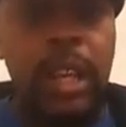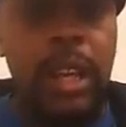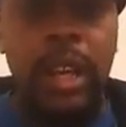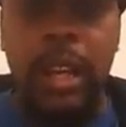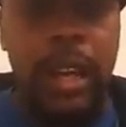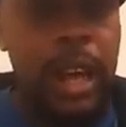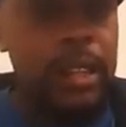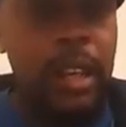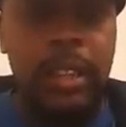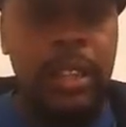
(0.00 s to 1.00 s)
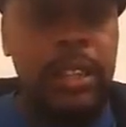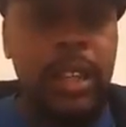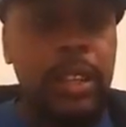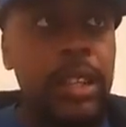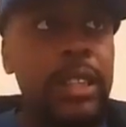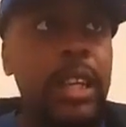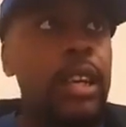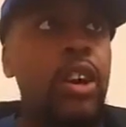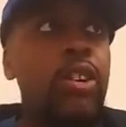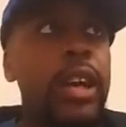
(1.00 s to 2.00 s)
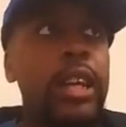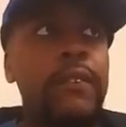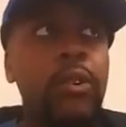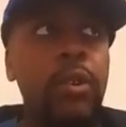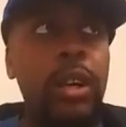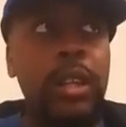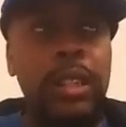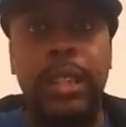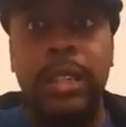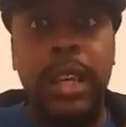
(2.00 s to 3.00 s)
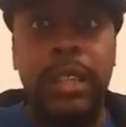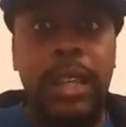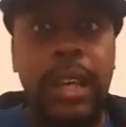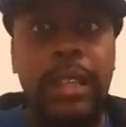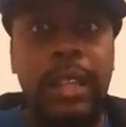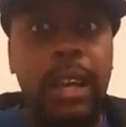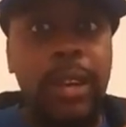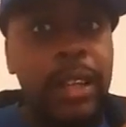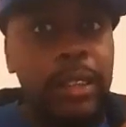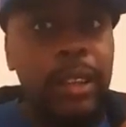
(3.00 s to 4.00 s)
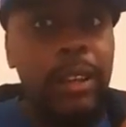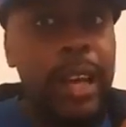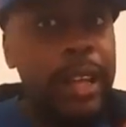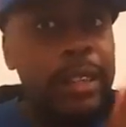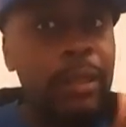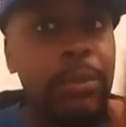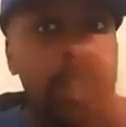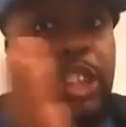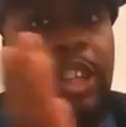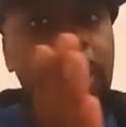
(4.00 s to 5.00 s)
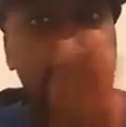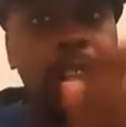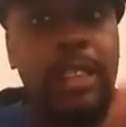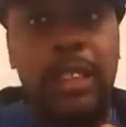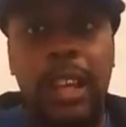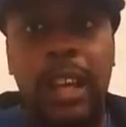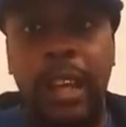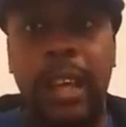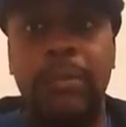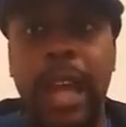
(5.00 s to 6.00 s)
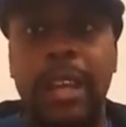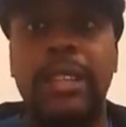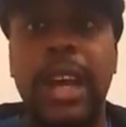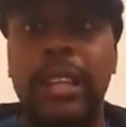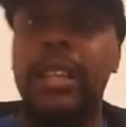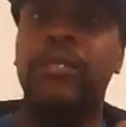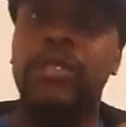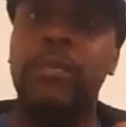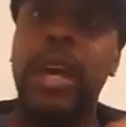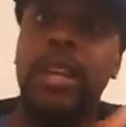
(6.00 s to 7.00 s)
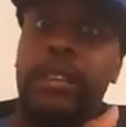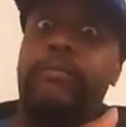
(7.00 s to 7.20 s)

Uh, I talked to the seller. He said he owed eighty-four, because that's the same thing I saw when I looked online. That's a big chunk. That's eleven thousand dollars difference, man.